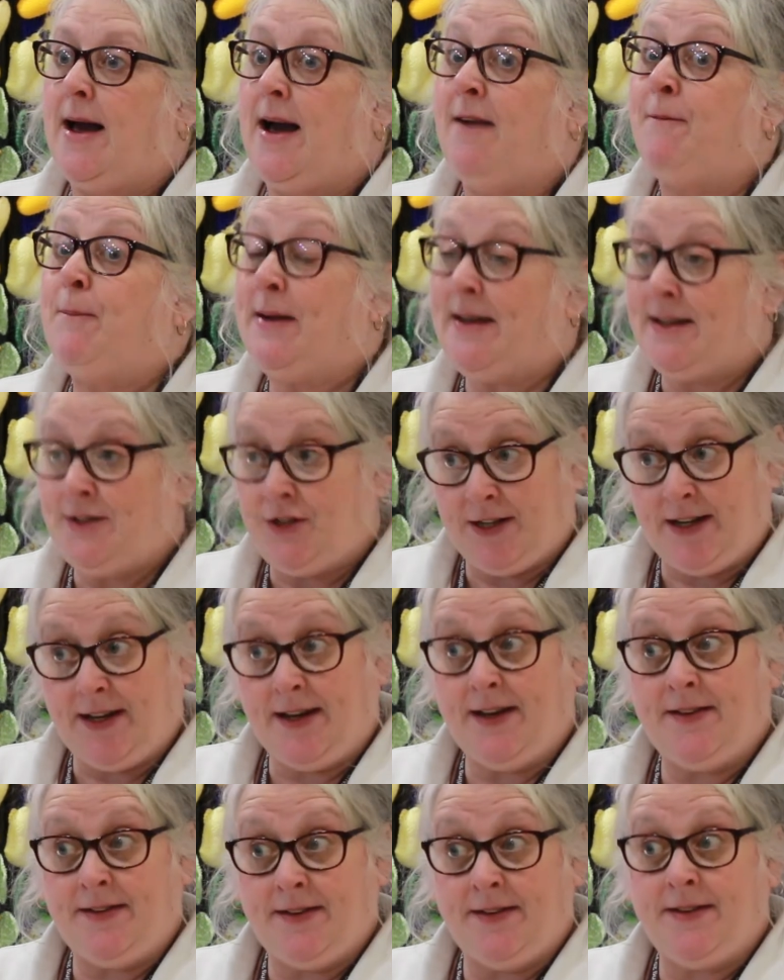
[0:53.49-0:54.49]
I've been
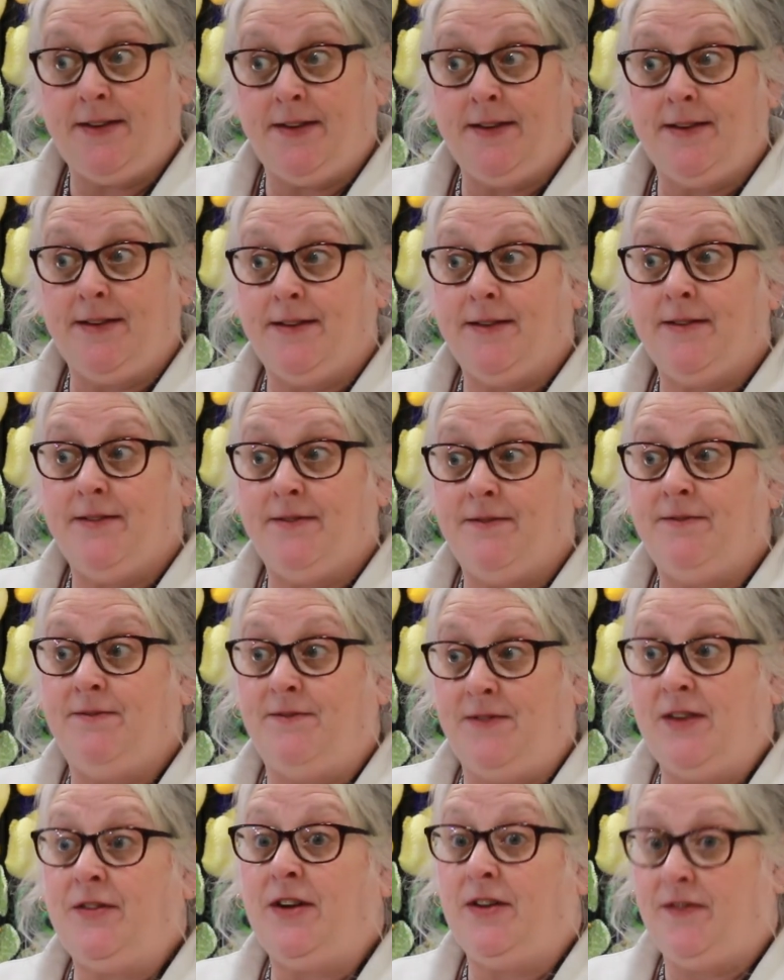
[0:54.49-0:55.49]
educated,
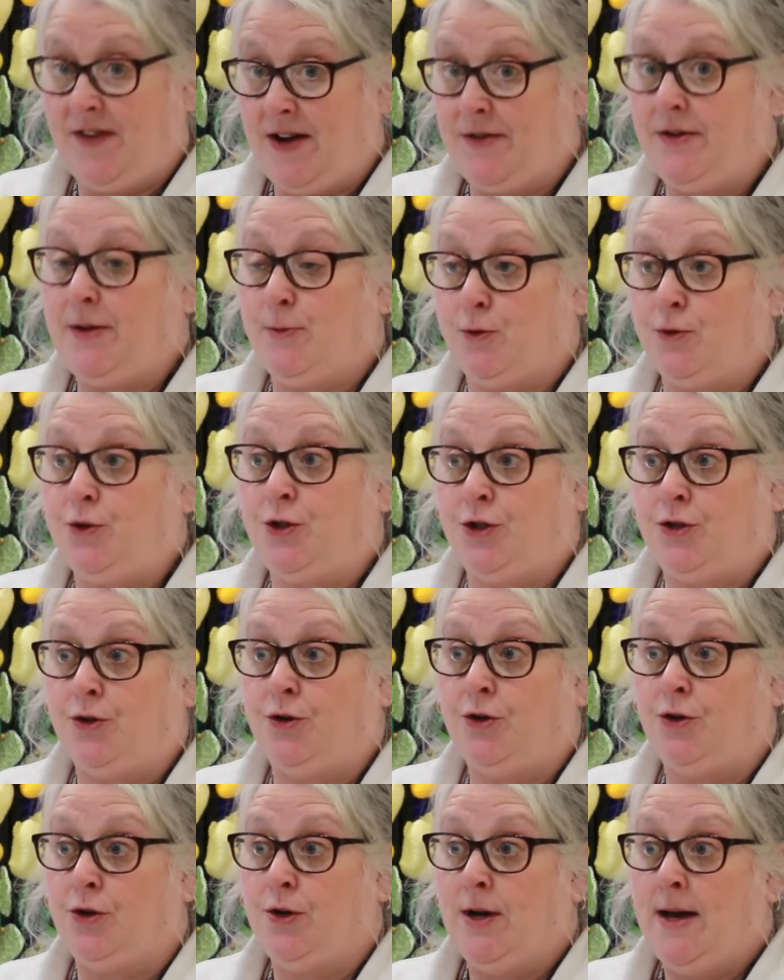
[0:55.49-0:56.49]
very, very much
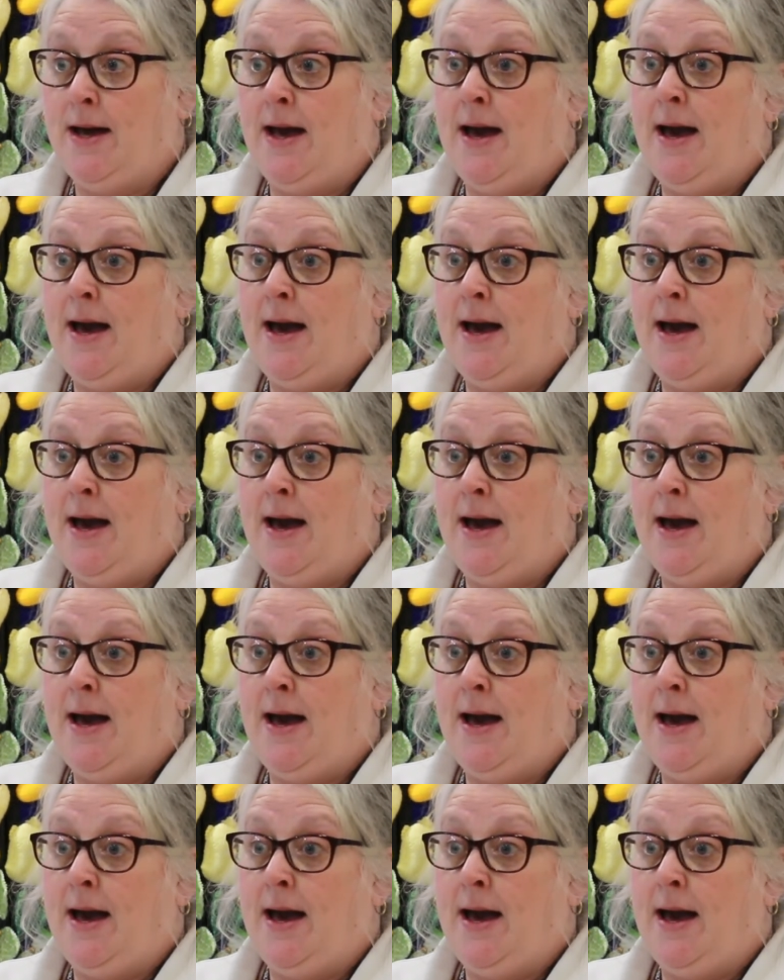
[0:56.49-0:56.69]
so.